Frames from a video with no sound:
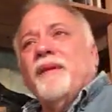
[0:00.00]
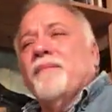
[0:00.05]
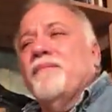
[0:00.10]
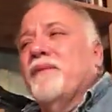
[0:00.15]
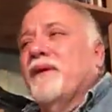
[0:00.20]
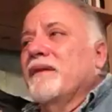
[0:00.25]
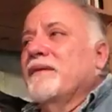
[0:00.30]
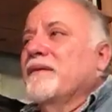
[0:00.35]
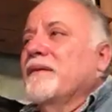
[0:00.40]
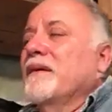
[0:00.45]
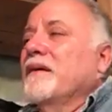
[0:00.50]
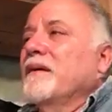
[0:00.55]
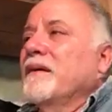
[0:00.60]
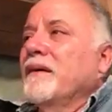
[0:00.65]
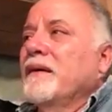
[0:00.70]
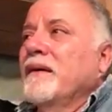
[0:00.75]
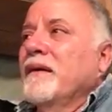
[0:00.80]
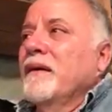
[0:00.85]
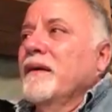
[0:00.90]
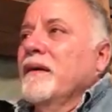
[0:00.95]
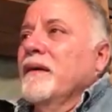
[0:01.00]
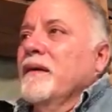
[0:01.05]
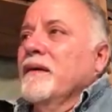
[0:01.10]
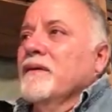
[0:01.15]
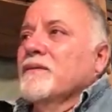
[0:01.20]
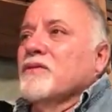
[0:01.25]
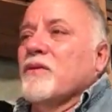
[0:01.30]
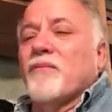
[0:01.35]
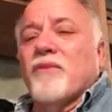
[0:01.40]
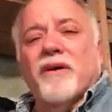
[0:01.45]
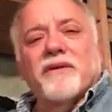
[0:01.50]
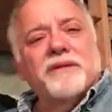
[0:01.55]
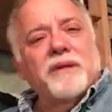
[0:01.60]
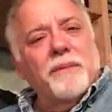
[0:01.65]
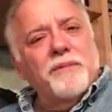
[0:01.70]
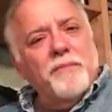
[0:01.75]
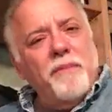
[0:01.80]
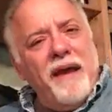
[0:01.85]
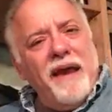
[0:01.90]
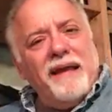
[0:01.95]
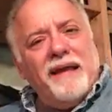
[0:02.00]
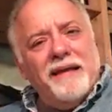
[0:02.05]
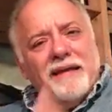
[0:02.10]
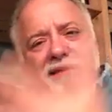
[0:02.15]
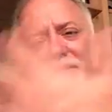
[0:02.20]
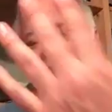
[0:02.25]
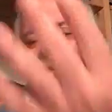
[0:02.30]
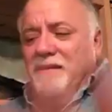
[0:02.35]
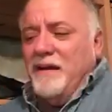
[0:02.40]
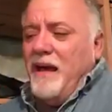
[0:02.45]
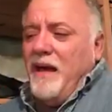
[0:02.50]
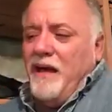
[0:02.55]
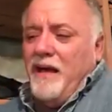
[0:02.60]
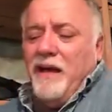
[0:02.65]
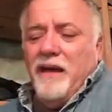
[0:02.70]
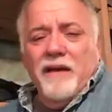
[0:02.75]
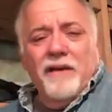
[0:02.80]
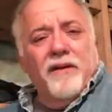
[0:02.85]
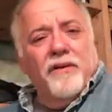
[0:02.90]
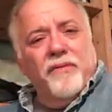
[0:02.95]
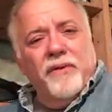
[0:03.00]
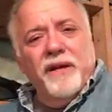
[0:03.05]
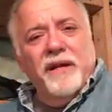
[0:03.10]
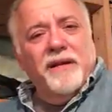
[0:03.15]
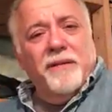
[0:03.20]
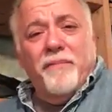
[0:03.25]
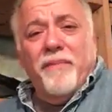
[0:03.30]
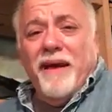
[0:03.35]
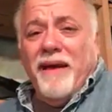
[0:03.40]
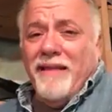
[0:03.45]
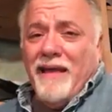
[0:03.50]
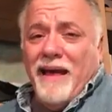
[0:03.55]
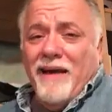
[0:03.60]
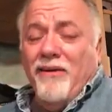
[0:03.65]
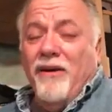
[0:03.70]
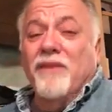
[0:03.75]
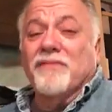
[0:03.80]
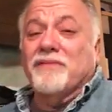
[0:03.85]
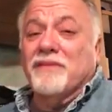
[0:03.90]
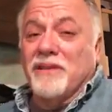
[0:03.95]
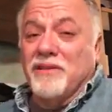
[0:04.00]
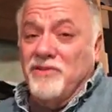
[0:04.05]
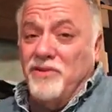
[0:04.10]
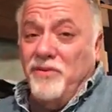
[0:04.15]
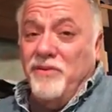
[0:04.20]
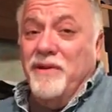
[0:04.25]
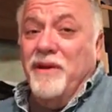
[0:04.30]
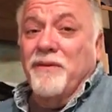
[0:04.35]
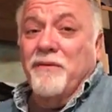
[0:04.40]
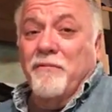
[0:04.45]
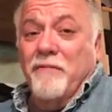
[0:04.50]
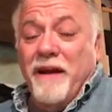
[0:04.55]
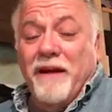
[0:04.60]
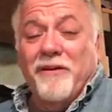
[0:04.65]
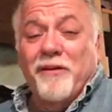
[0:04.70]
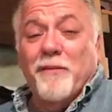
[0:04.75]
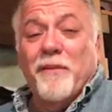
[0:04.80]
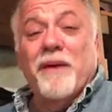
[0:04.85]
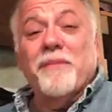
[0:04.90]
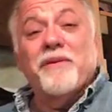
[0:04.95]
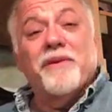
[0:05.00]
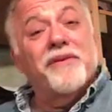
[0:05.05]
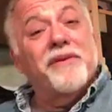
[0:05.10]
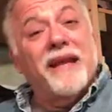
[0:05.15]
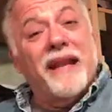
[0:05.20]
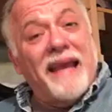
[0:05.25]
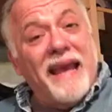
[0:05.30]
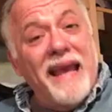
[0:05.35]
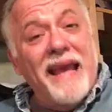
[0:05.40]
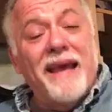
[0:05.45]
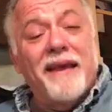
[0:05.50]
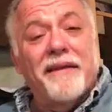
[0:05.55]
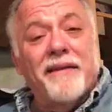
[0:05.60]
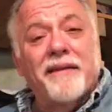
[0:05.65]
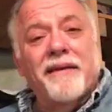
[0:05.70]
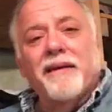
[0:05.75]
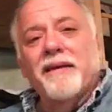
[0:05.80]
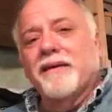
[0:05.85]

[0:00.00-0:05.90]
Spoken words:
But so Mars comes back and he says, "Hey, we need to pay that off. So let's do another record. Maybe you'll get a hit."